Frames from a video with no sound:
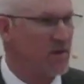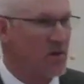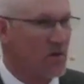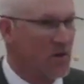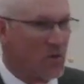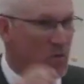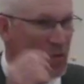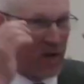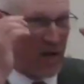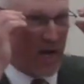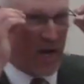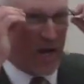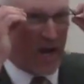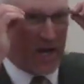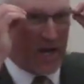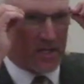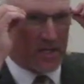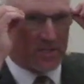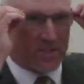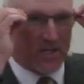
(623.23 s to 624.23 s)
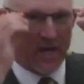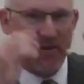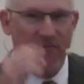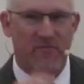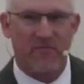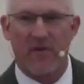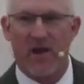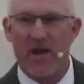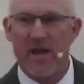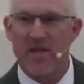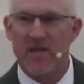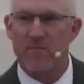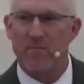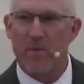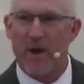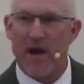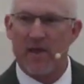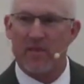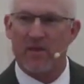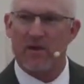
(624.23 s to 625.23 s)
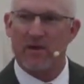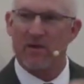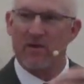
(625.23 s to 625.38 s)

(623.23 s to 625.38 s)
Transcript: Well, I like to say faith by the